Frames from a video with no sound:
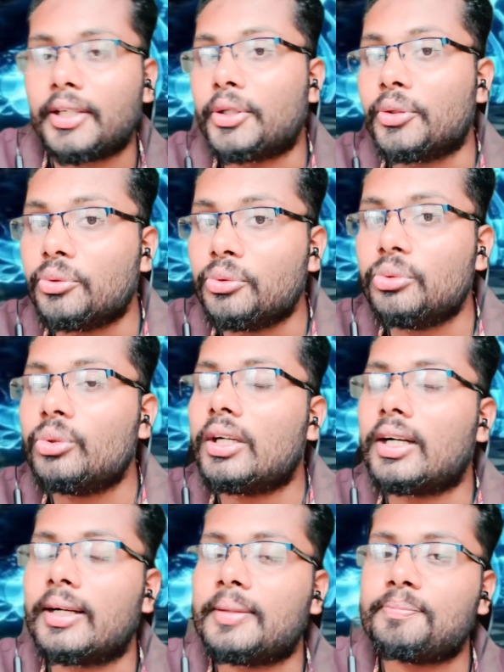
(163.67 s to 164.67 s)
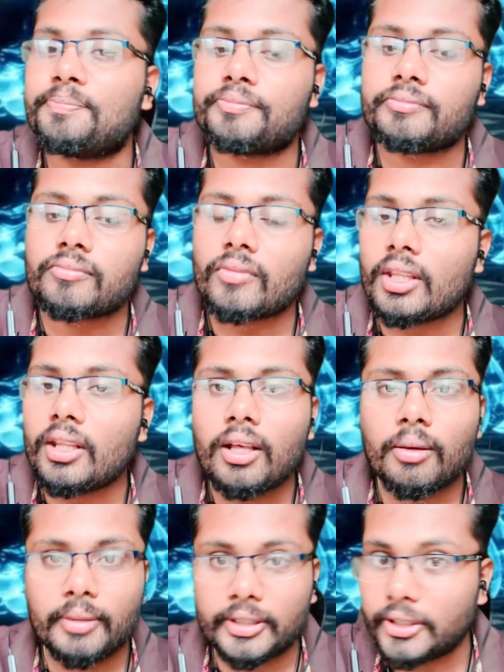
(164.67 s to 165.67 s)
new
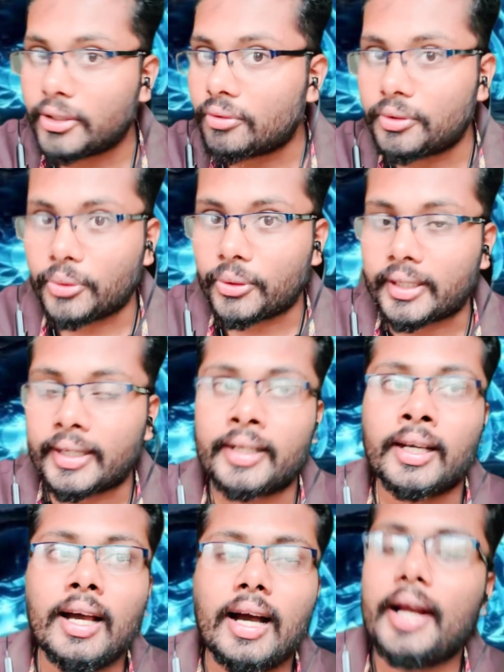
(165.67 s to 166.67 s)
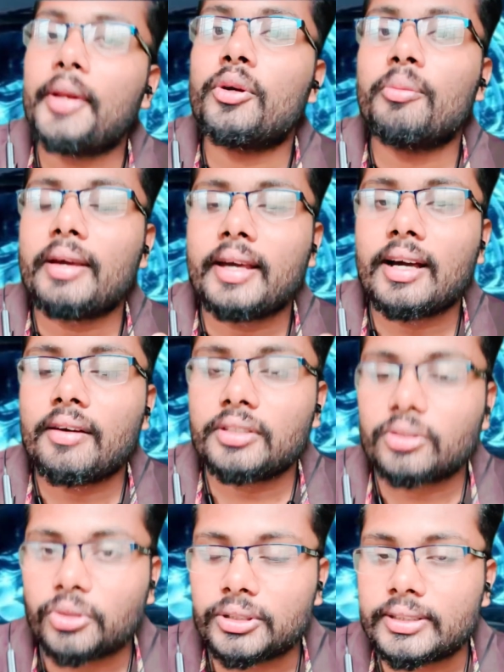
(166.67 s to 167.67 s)
method of doing it. And you may have
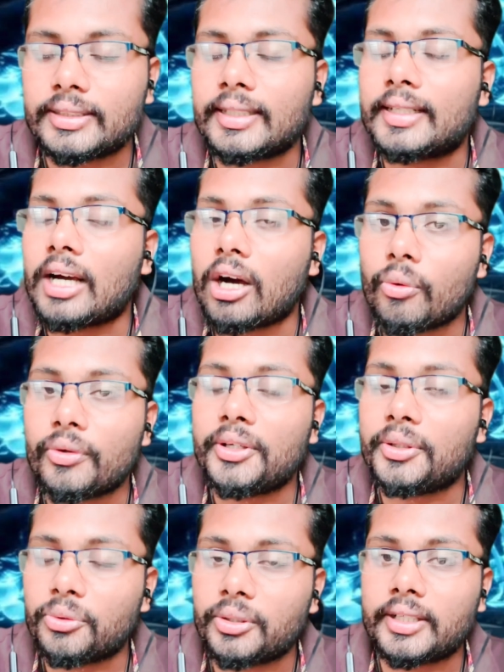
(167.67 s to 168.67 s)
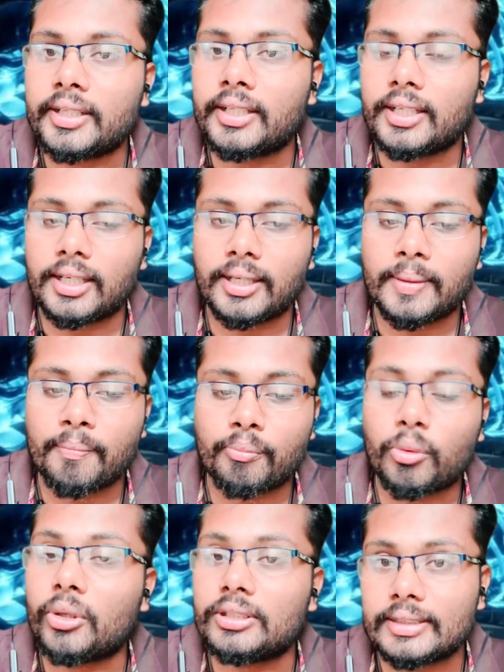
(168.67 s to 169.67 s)
the question that how we do in
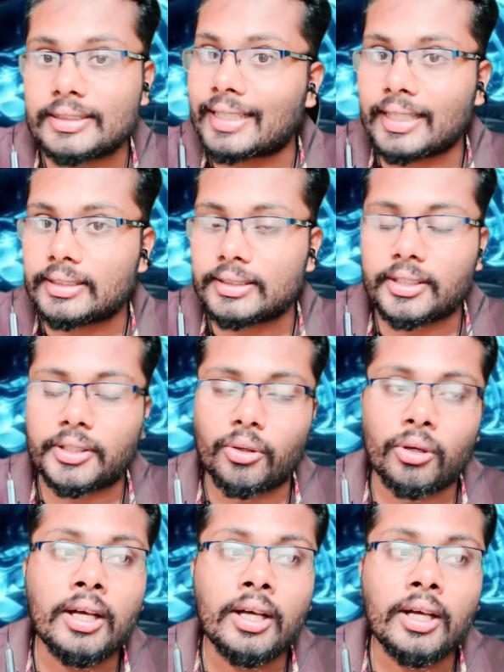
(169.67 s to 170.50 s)
poisonous cases and all.